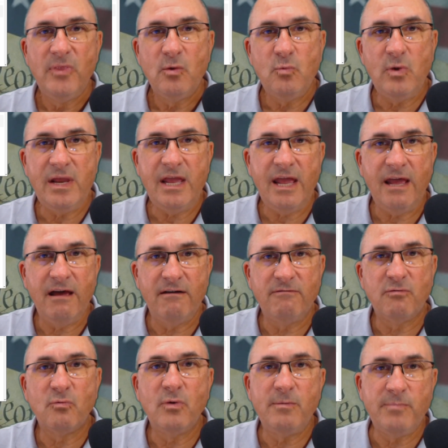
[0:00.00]
we
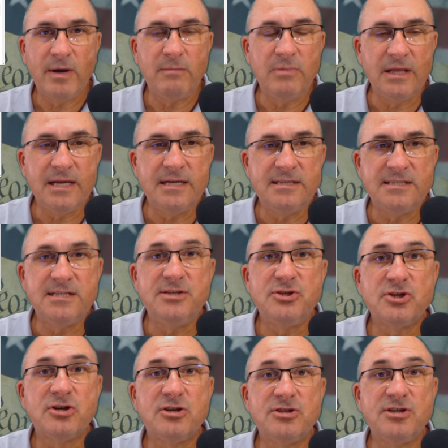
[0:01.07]
have Republicans in
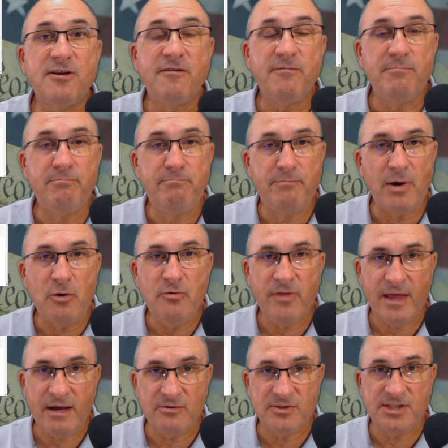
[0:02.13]
charge of both
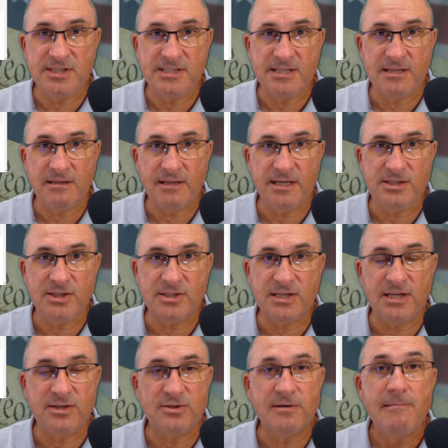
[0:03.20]
houses of the
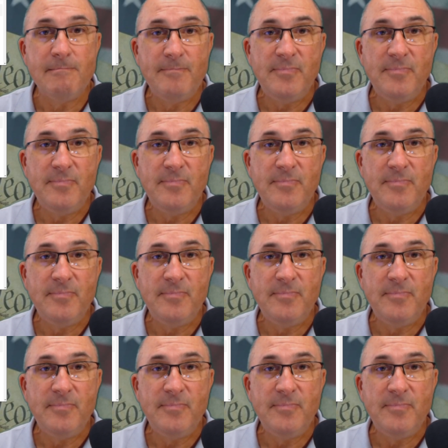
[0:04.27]
legislature.